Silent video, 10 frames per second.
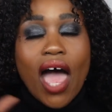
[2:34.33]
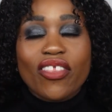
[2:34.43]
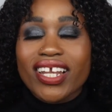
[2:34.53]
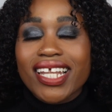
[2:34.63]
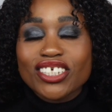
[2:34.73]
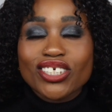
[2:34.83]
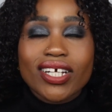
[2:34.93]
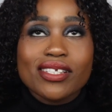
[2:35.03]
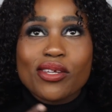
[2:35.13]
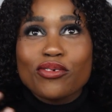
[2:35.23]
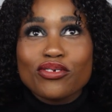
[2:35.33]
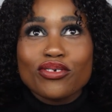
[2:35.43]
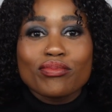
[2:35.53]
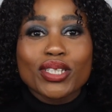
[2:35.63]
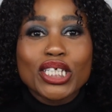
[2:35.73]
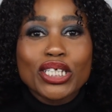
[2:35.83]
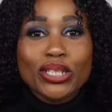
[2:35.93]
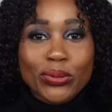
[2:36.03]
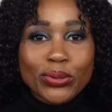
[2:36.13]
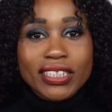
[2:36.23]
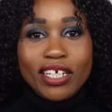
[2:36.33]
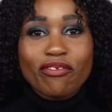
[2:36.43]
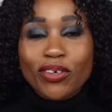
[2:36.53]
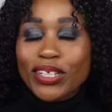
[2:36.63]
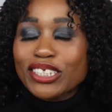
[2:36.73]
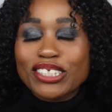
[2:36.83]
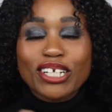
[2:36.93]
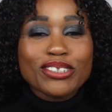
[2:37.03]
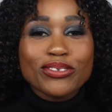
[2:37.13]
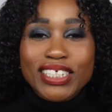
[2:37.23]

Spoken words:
The luster is also beautiful. It's not too